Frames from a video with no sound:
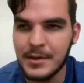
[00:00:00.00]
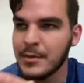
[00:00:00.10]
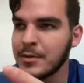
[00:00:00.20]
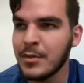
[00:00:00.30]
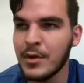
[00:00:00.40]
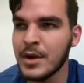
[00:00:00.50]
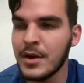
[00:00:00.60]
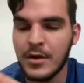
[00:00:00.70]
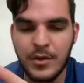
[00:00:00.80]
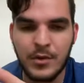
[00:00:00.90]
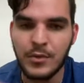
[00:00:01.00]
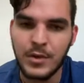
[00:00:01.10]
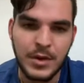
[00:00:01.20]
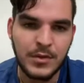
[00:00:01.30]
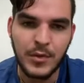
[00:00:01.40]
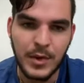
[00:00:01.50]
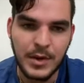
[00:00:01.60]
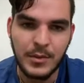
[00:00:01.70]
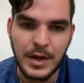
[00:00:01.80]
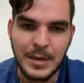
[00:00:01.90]
with Breida or a really quick
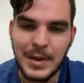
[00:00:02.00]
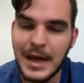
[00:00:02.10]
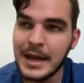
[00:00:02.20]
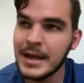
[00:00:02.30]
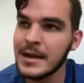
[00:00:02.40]
running back.